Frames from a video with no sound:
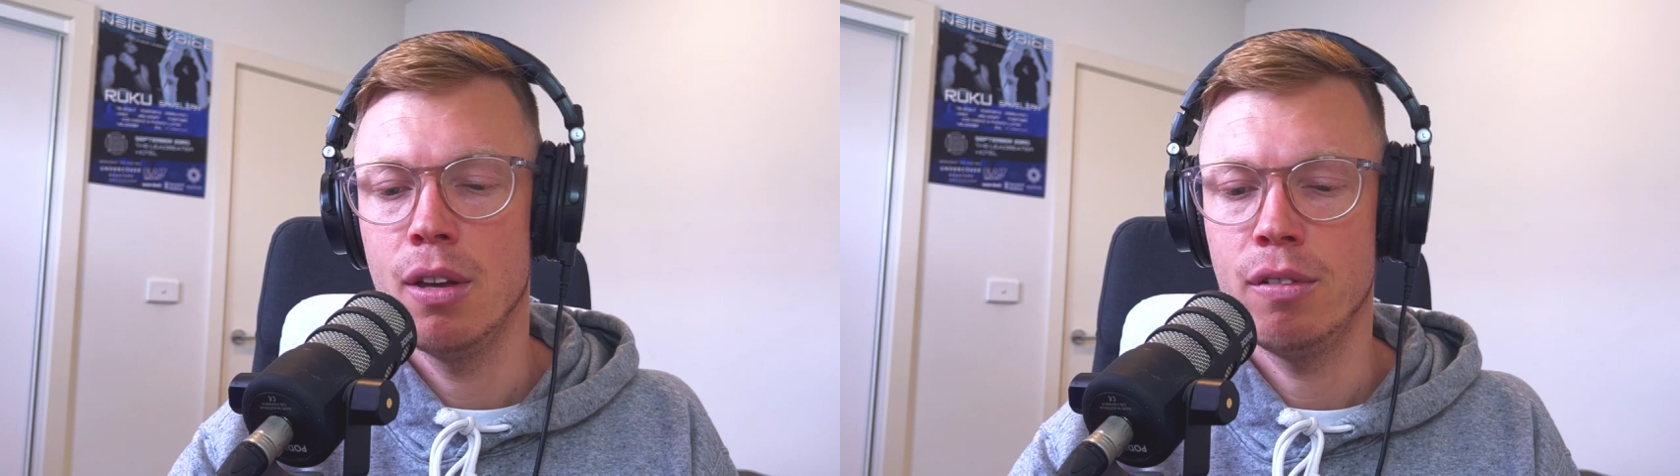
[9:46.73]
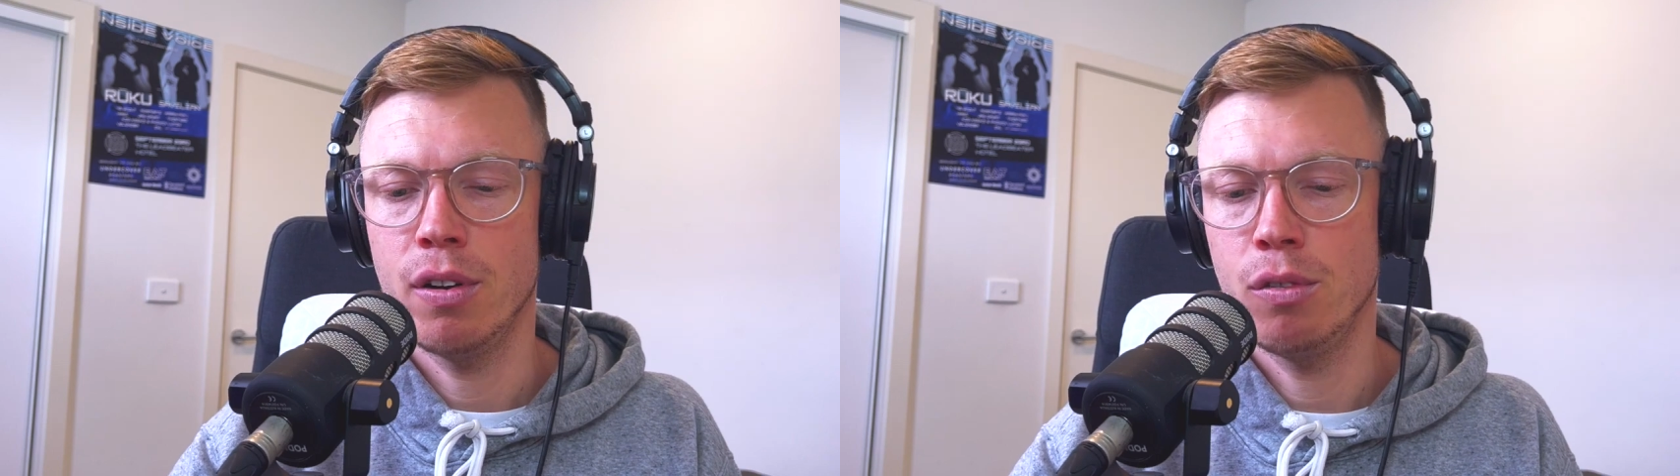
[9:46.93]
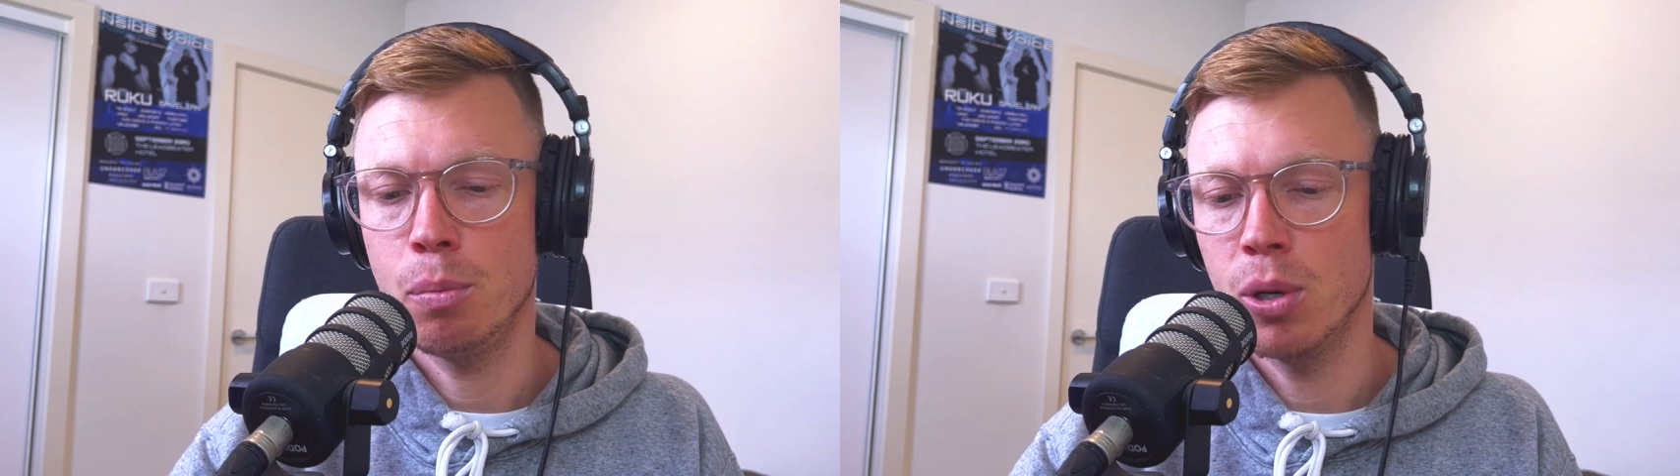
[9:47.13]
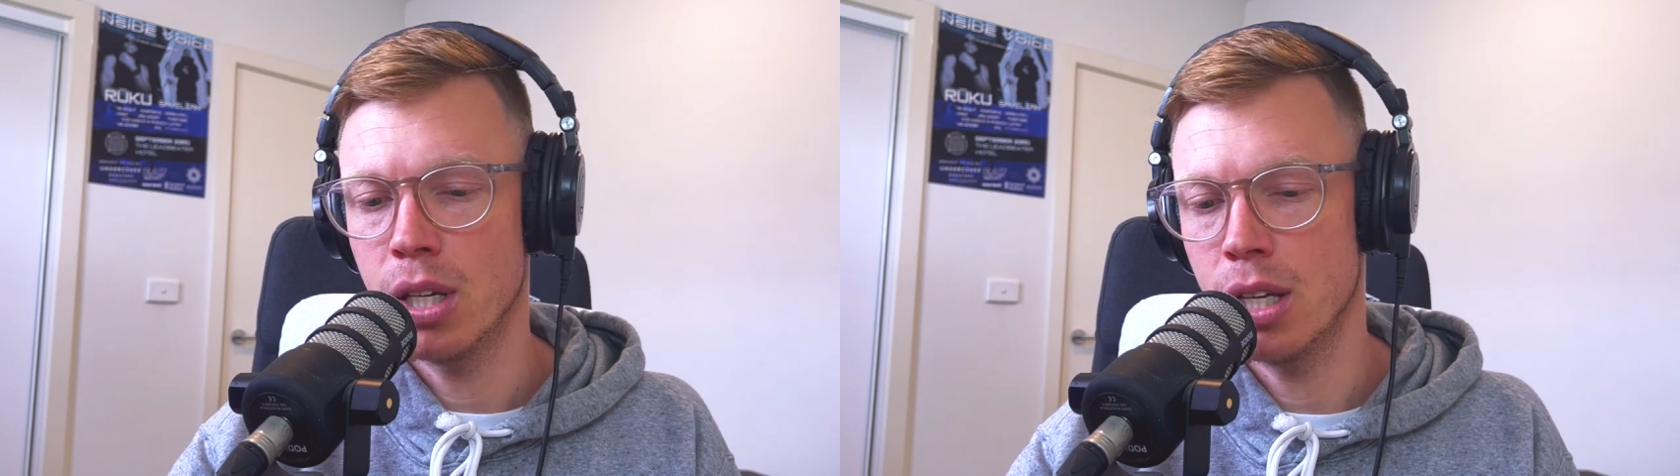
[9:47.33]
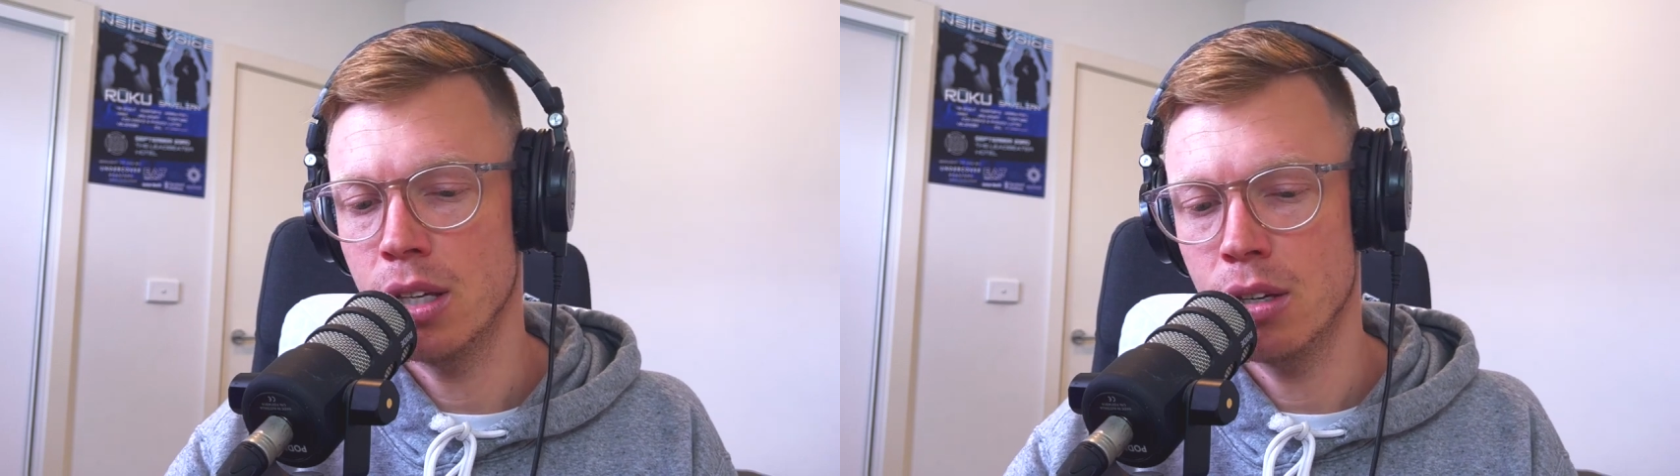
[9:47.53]
for
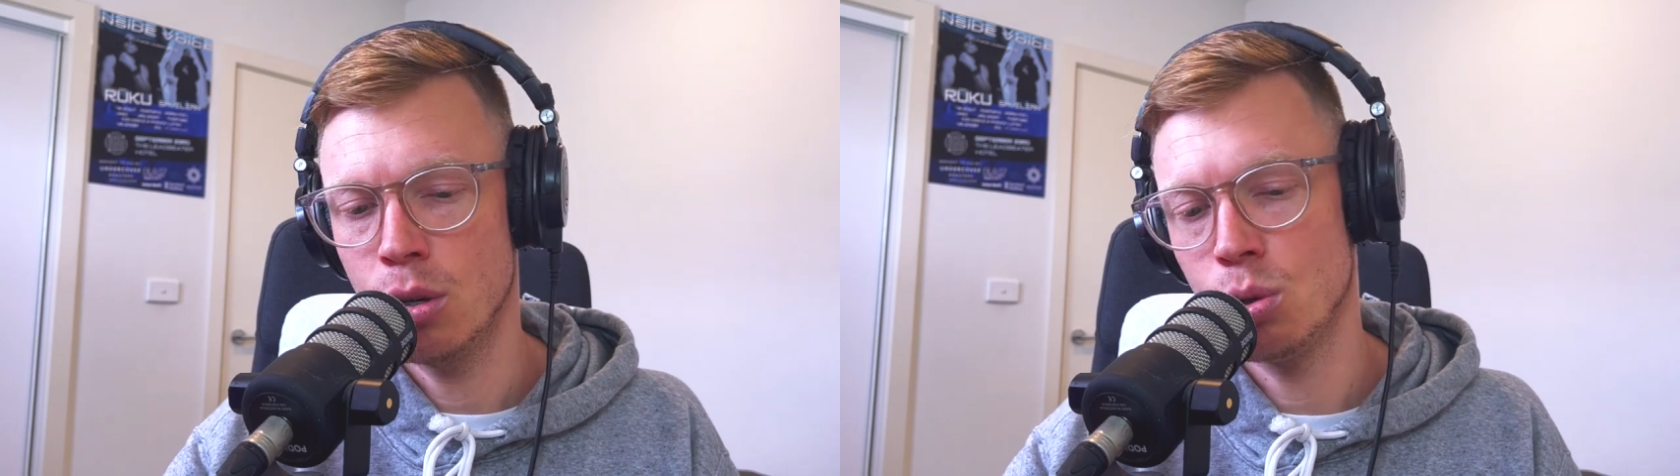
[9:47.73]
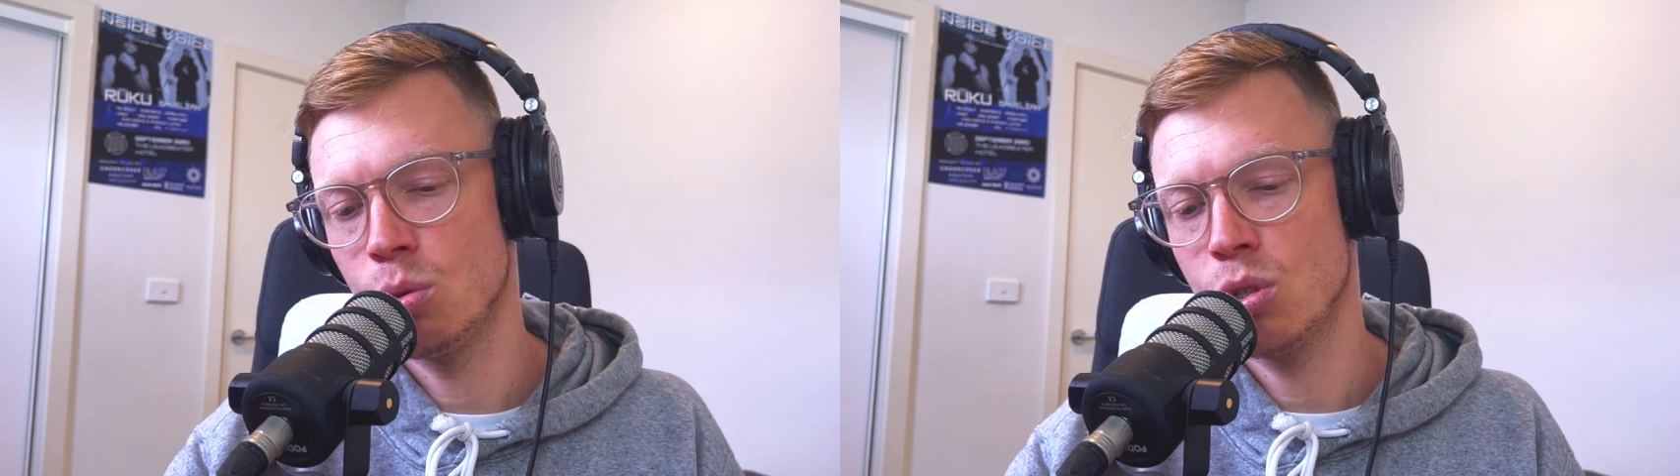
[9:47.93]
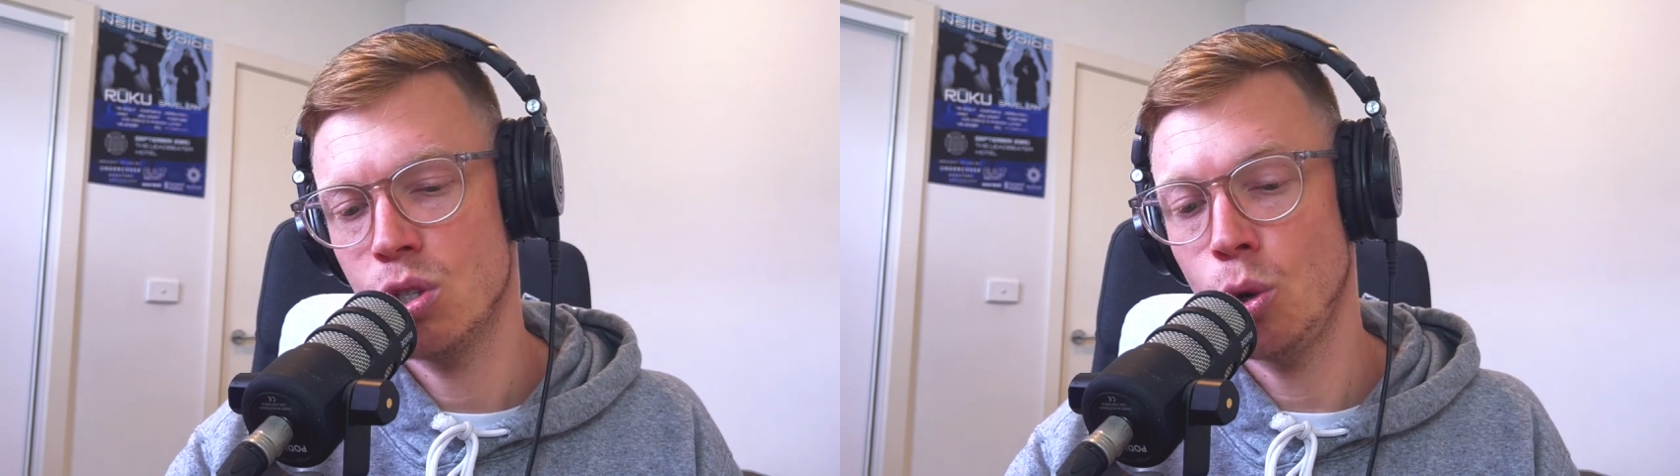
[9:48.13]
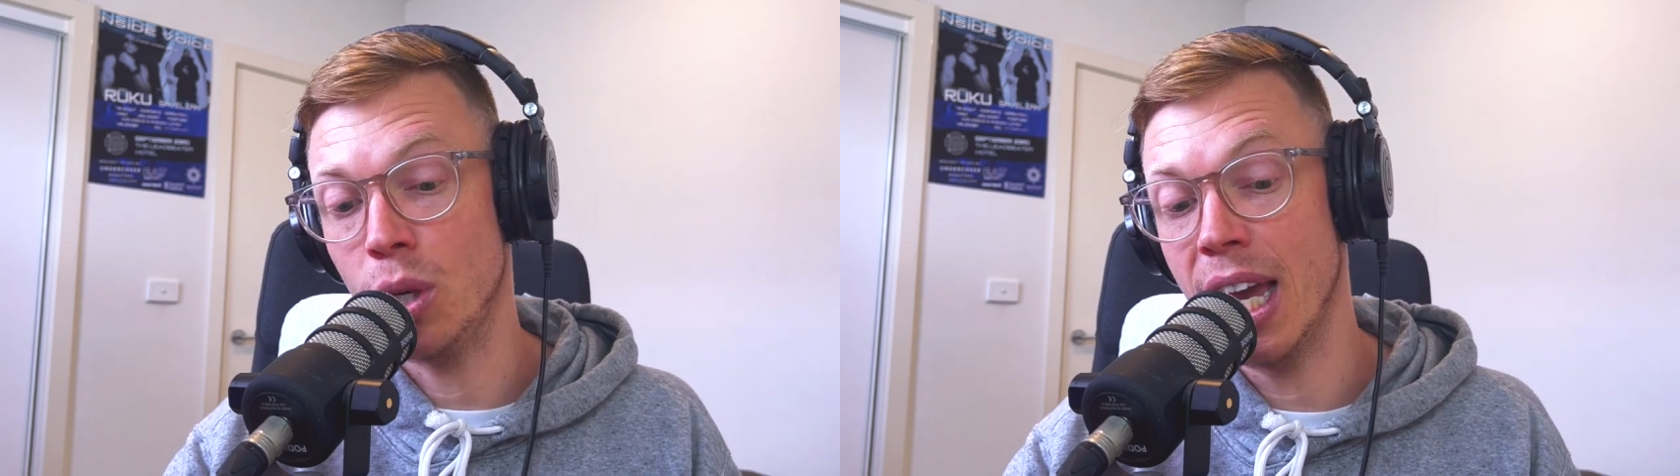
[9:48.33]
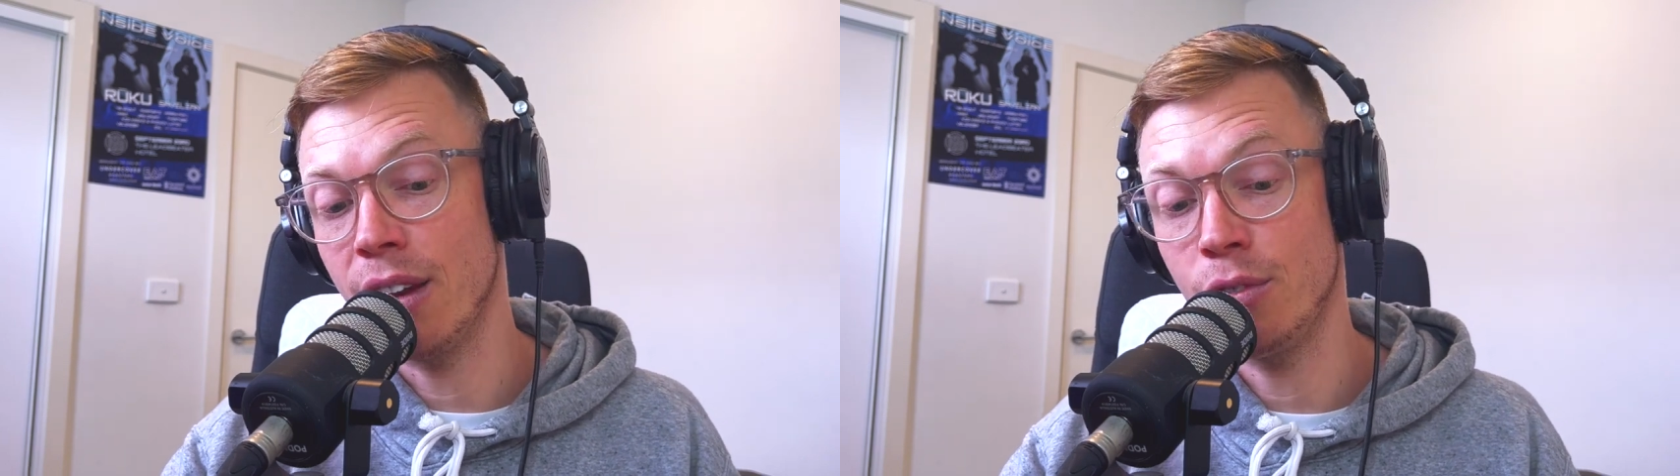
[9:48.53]
everybody who's so
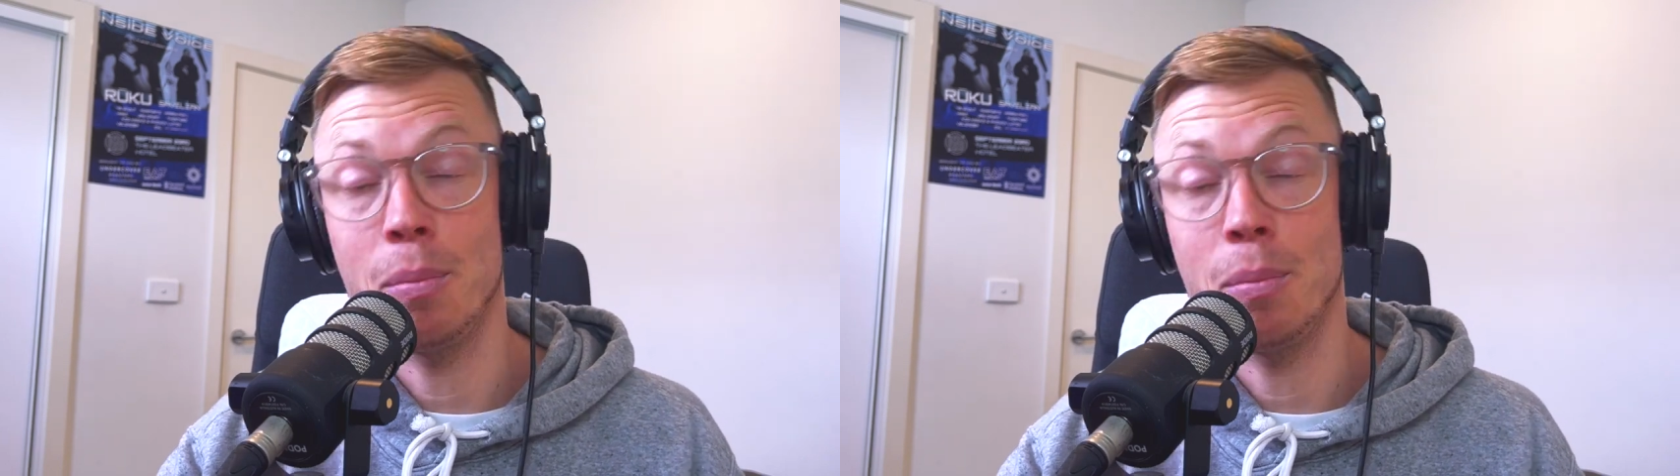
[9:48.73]
keen for